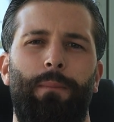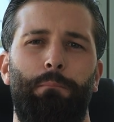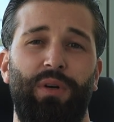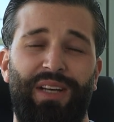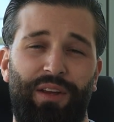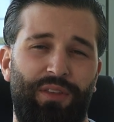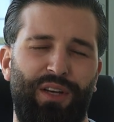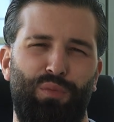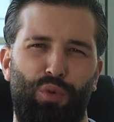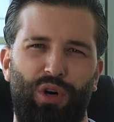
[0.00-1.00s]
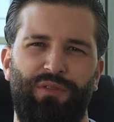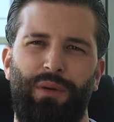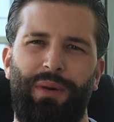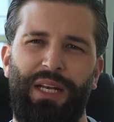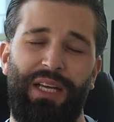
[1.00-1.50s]
But I think more of the
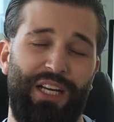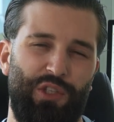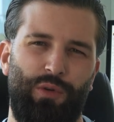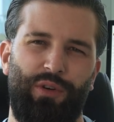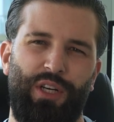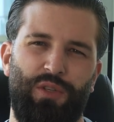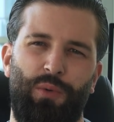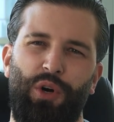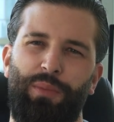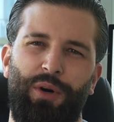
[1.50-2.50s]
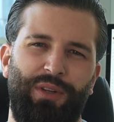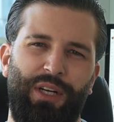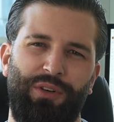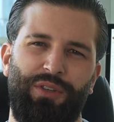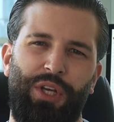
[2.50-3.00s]
money, as we already spoke about, they're
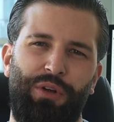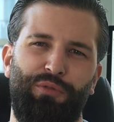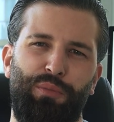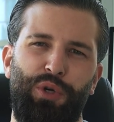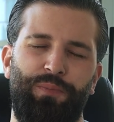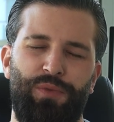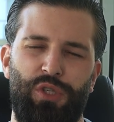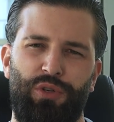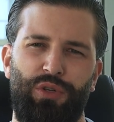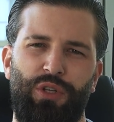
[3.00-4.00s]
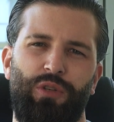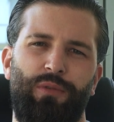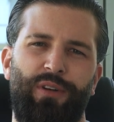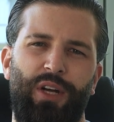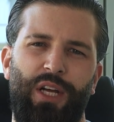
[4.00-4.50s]
gonna take from you. So you need to be
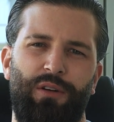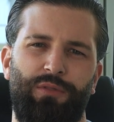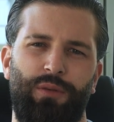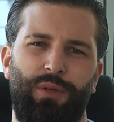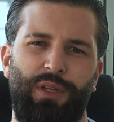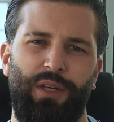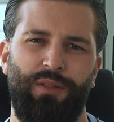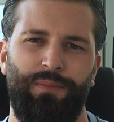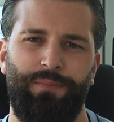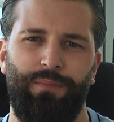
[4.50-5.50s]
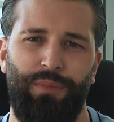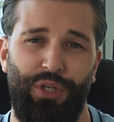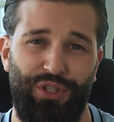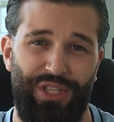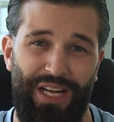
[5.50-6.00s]
very careful about that,
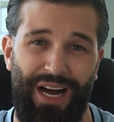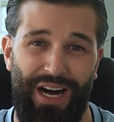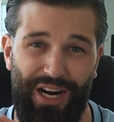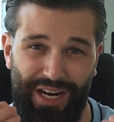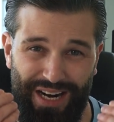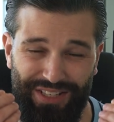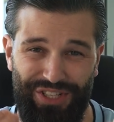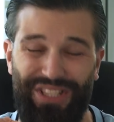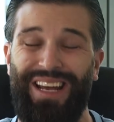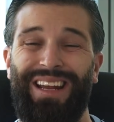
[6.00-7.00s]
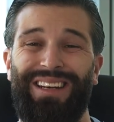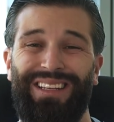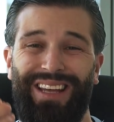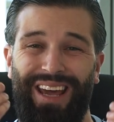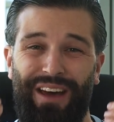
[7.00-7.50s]
because they are
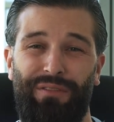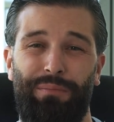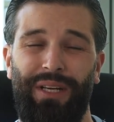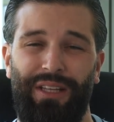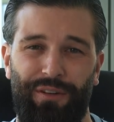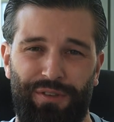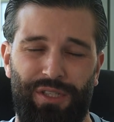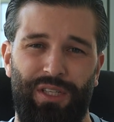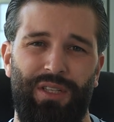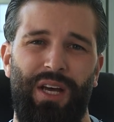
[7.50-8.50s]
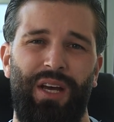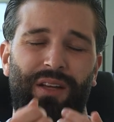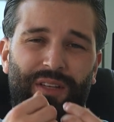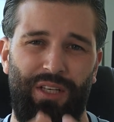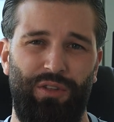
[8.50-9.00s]
understanding they have a big deficit
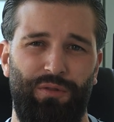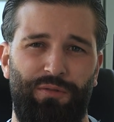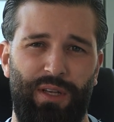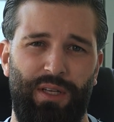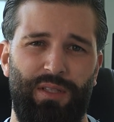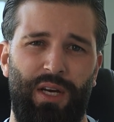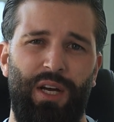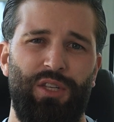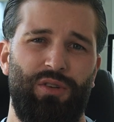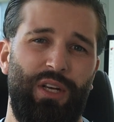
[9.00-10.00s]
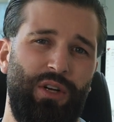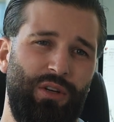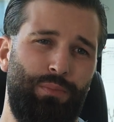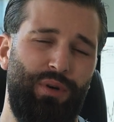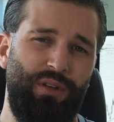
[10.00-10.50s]
and they need to fill it. So they're
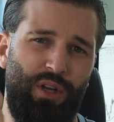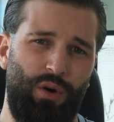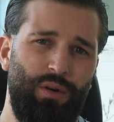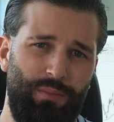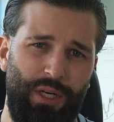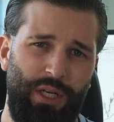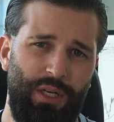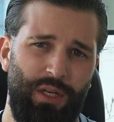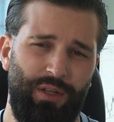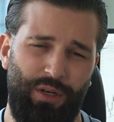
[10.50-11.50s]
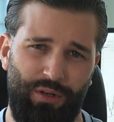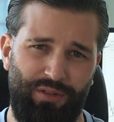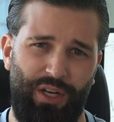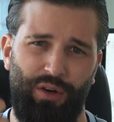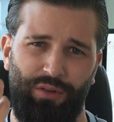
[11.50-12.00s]
gonna print their own money, they're gonna
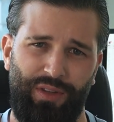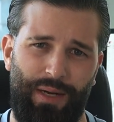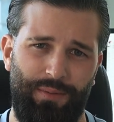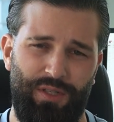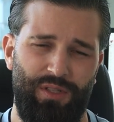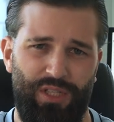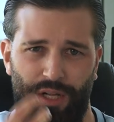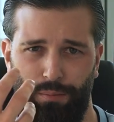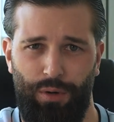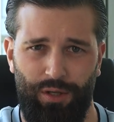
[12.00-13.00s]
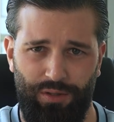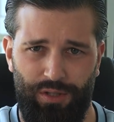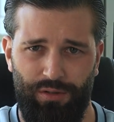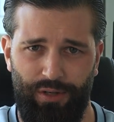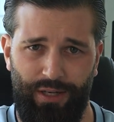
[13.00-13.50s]
take on debts, sell
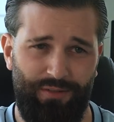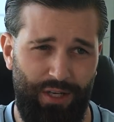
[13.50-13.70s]
bonds, right?